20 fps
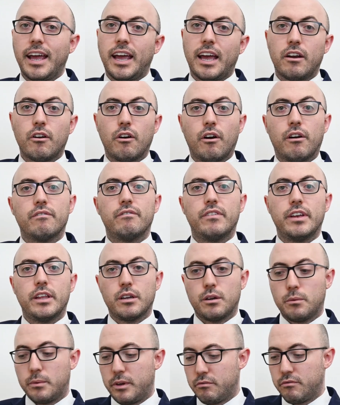and heart
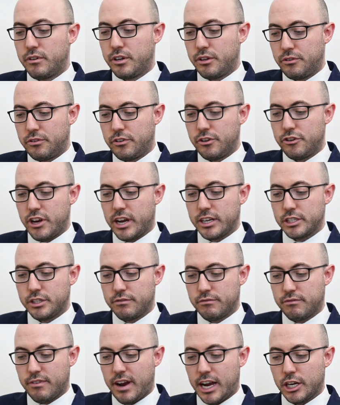failure with reduced
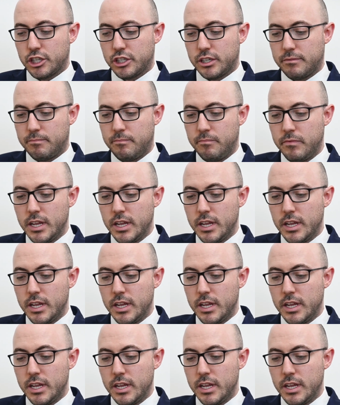ejection fraction.